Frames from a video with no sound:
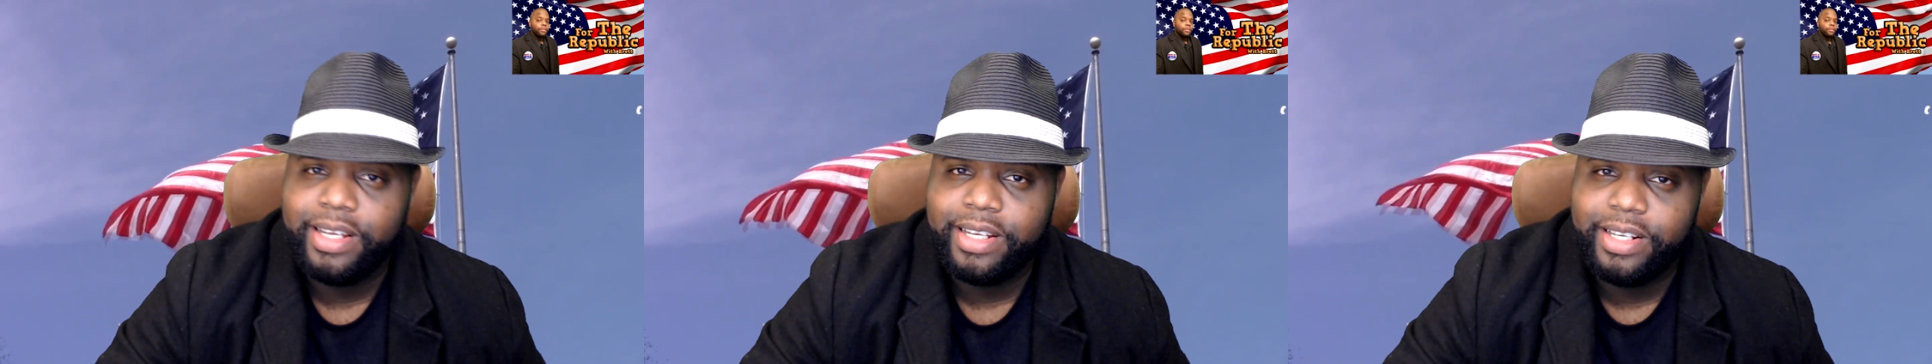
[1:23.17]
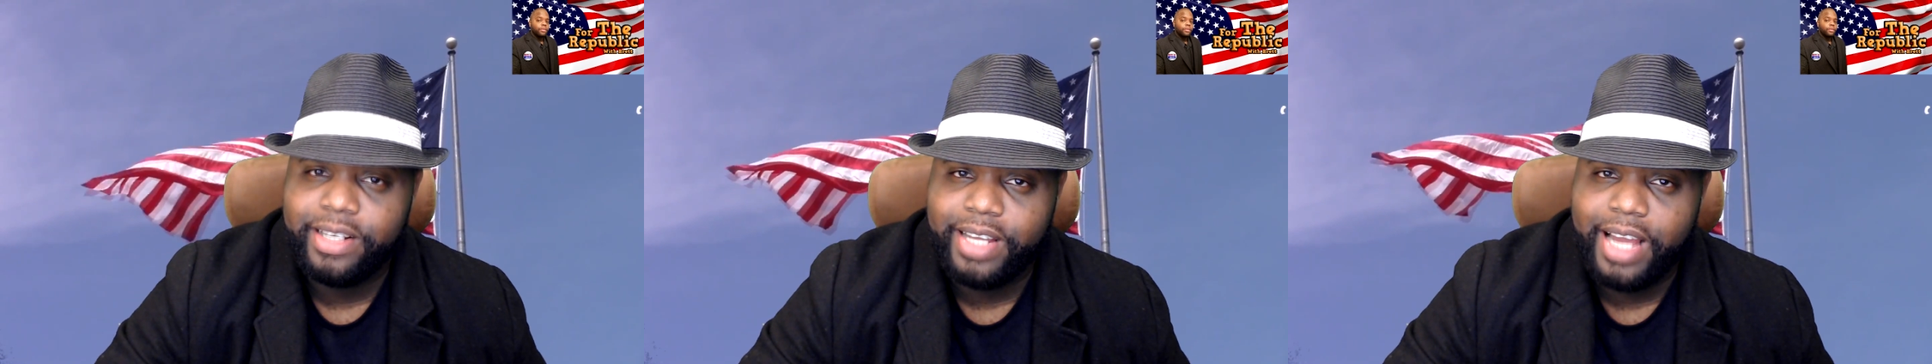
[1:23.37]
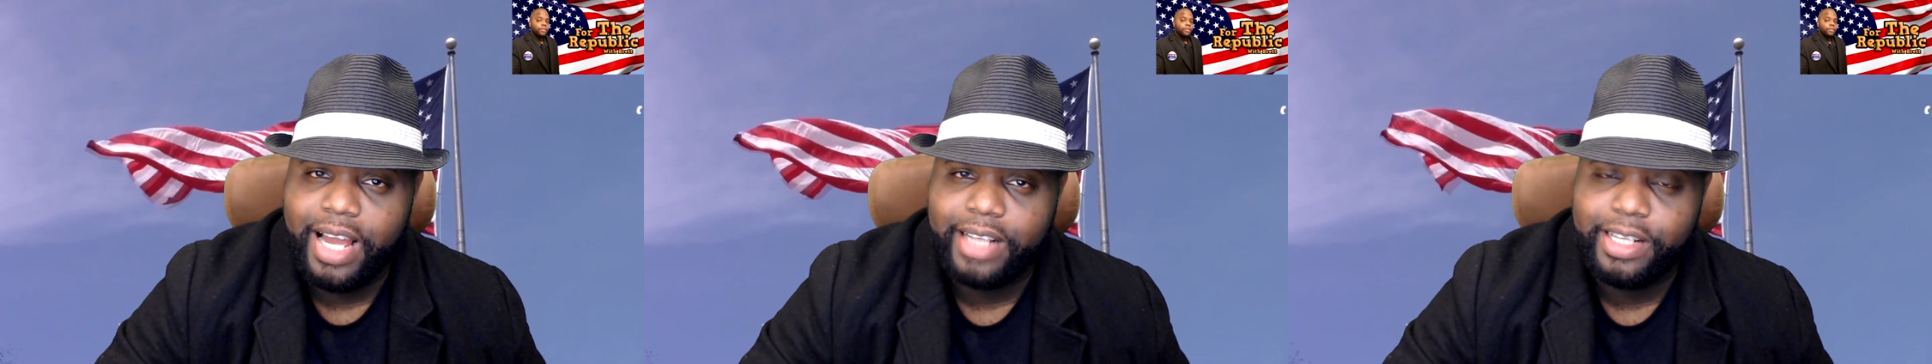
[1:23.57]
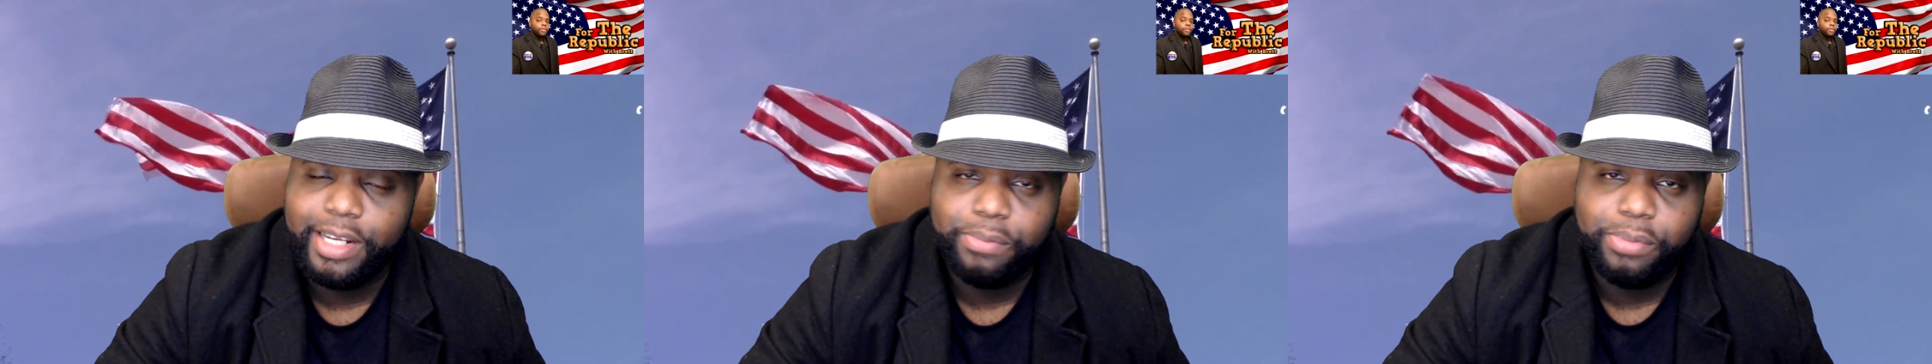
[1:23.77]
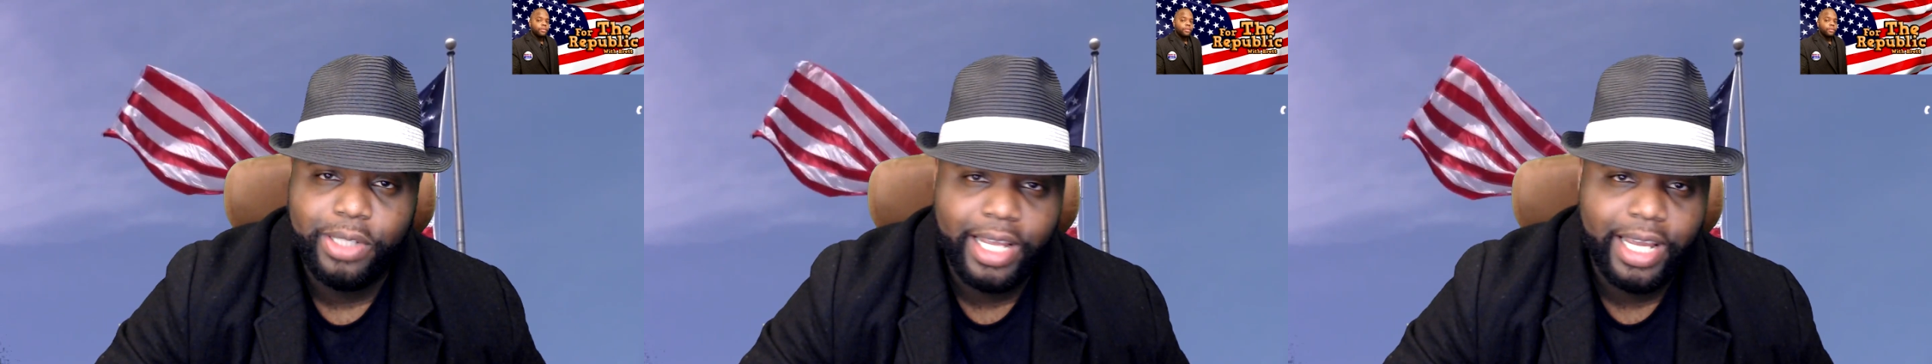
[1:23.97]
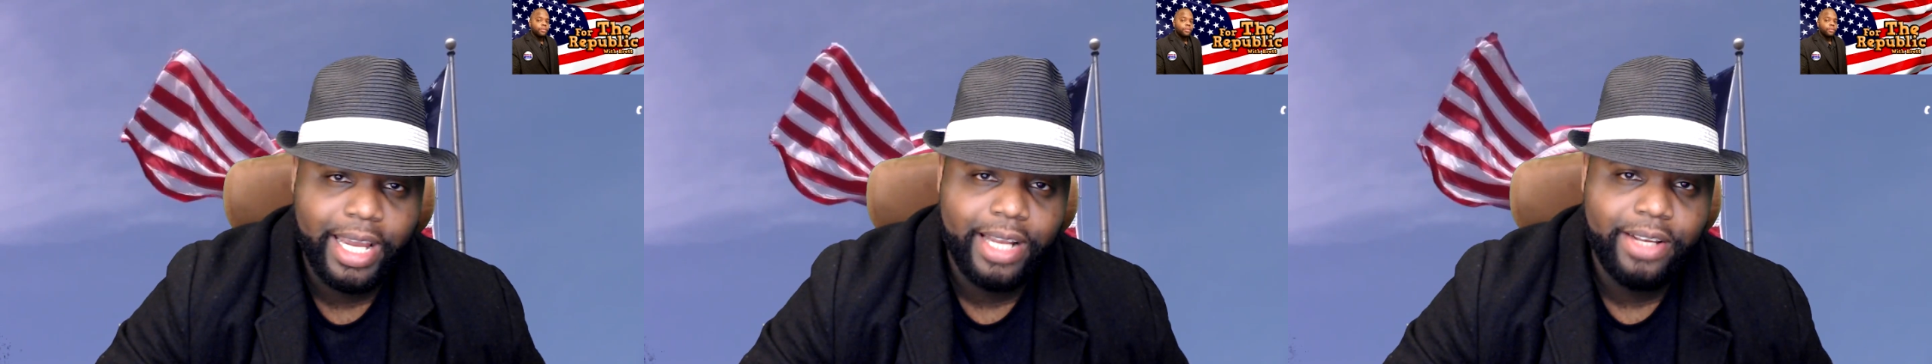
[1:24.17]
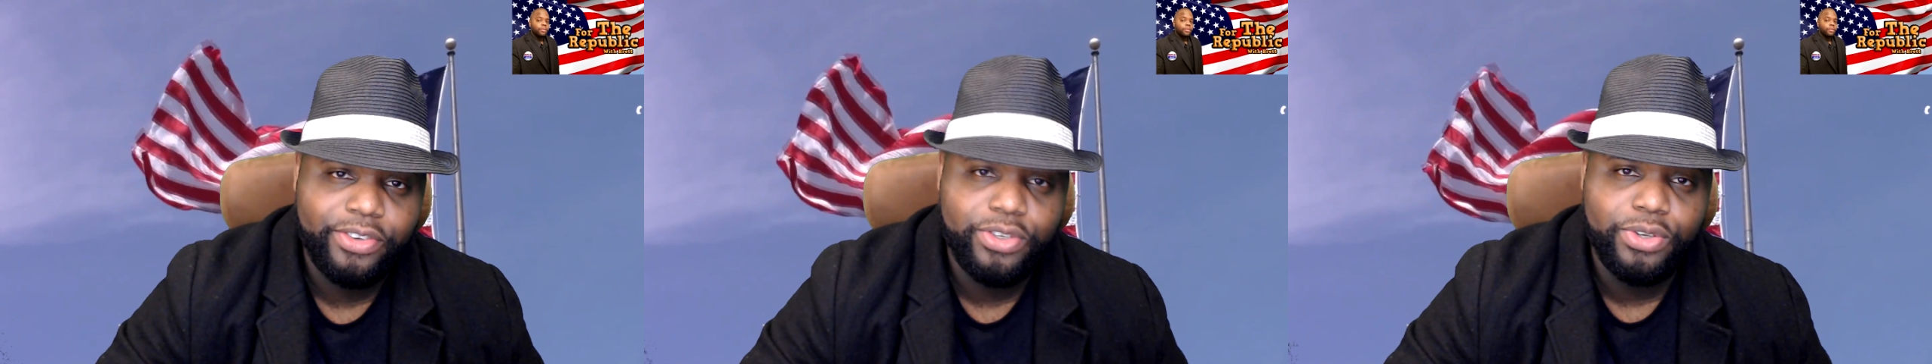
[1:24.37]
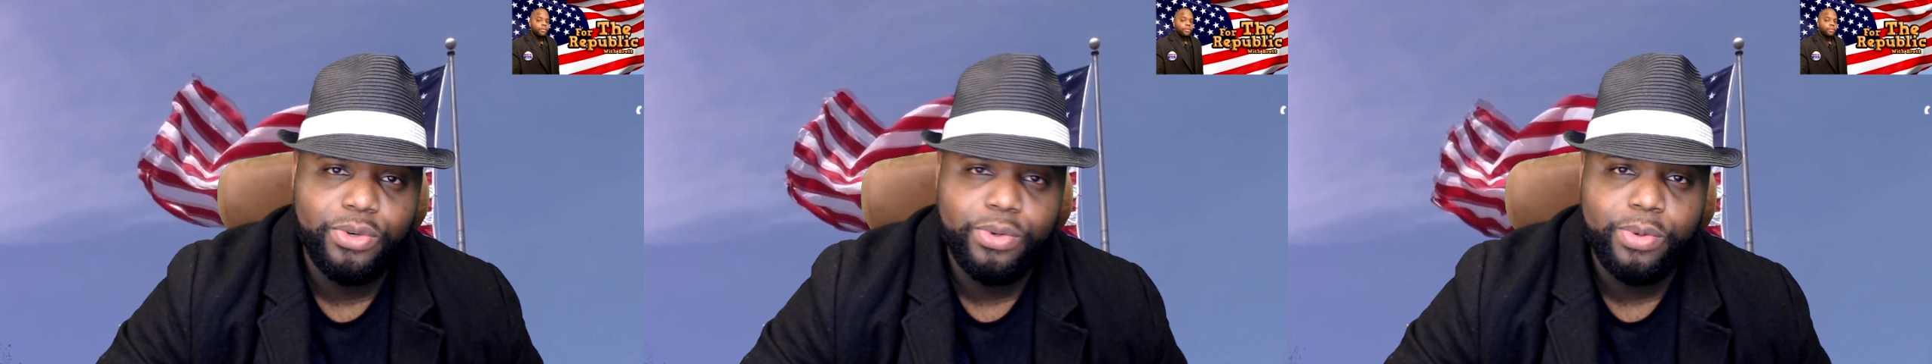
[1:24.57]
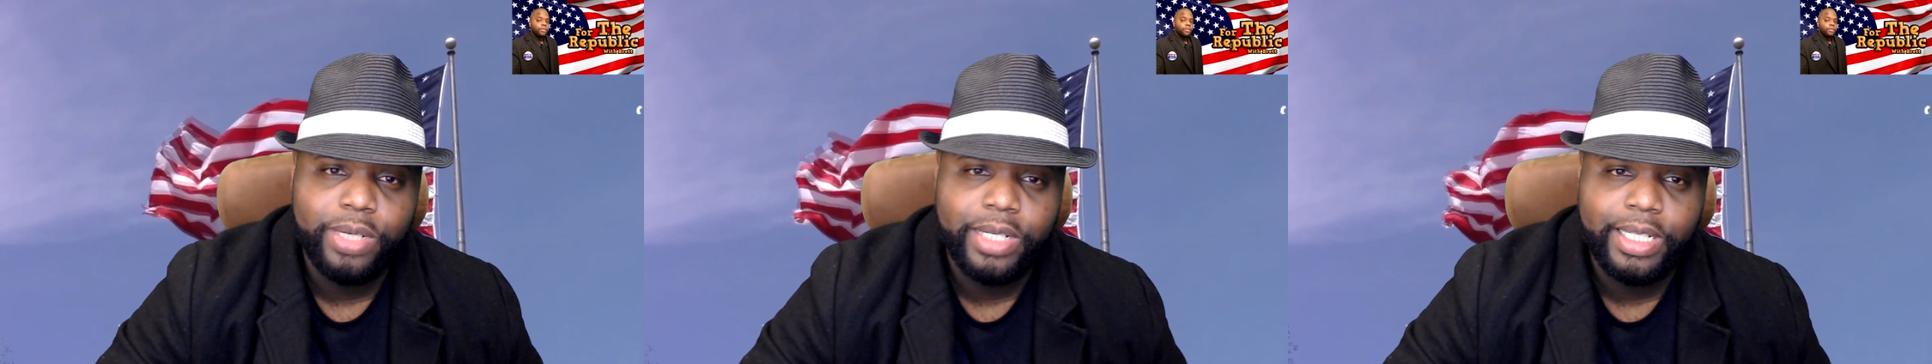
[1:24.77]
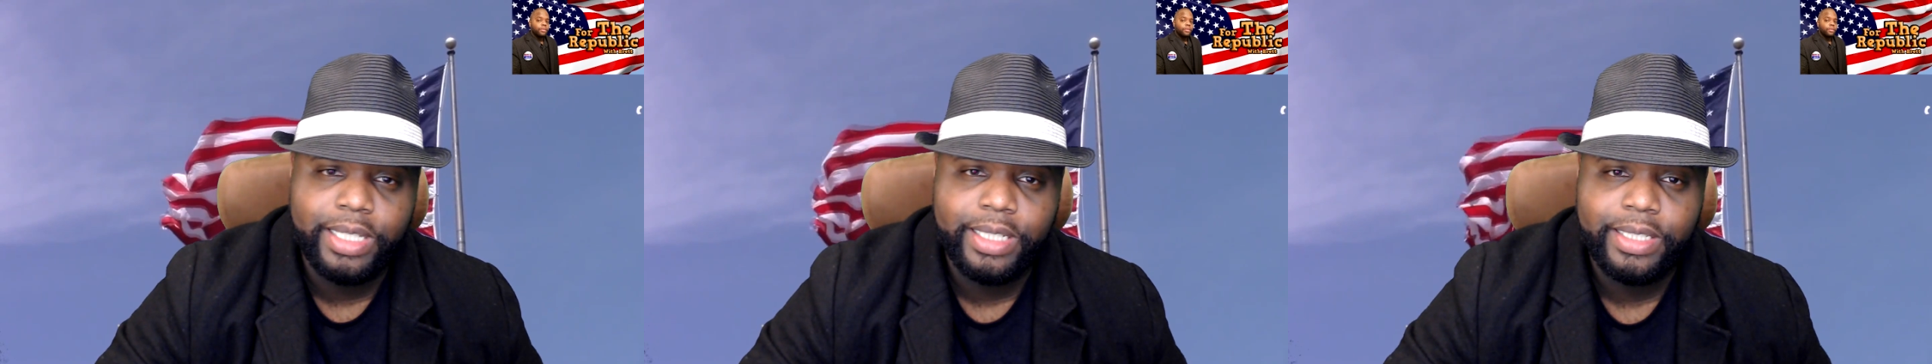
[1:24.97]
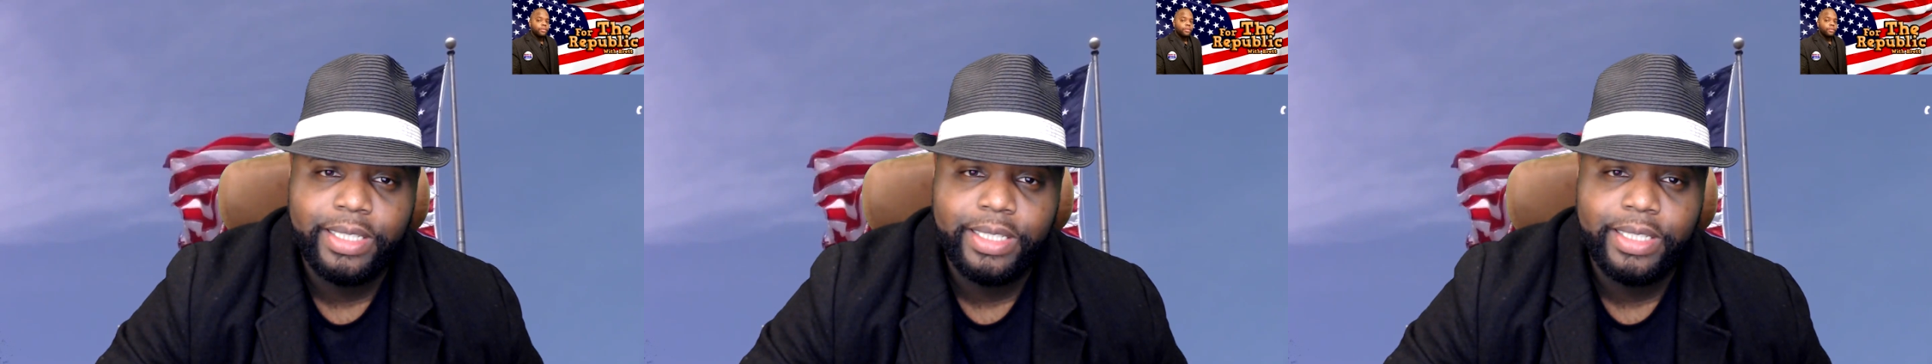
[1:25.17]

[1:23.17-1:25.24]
concocted plan to